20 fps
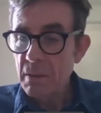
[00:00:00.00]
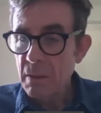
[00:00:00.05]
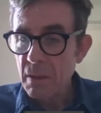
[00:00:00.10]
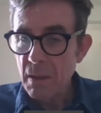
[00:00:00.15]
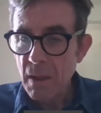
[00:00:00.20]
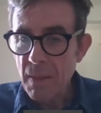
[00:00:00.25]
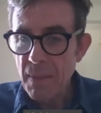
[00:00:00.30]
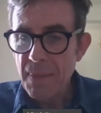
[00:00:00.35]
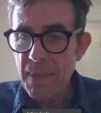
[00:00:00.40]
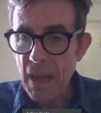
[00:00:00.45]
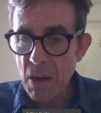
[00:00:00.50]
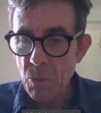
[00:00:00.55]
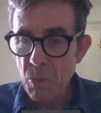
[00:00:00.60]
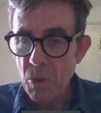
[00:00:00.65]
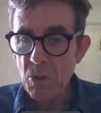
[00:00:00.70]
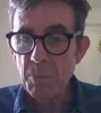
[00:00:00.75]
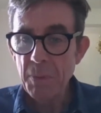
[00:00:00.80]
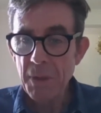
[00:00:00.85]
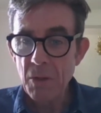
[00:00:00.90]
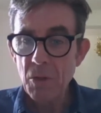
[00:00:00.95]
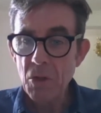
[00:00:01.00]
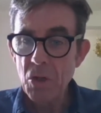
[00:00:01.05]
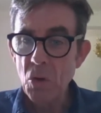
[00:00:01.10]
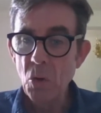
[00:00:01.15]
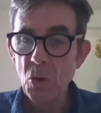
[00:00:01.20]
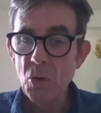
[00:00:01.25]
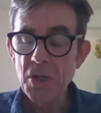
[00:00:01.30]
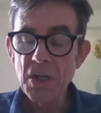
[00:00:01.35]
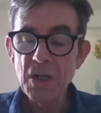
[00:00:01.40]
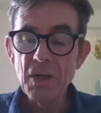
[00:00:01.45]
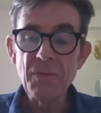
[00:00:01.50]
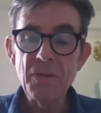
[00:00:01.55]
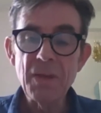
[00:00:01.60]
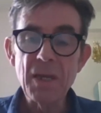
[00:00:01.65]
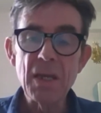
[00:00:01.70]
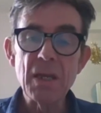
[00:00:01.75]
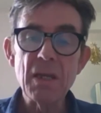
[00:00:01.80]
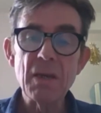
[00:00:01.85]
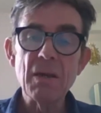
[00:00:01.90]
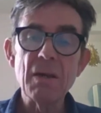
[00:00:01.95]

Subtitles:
There will be a recording of the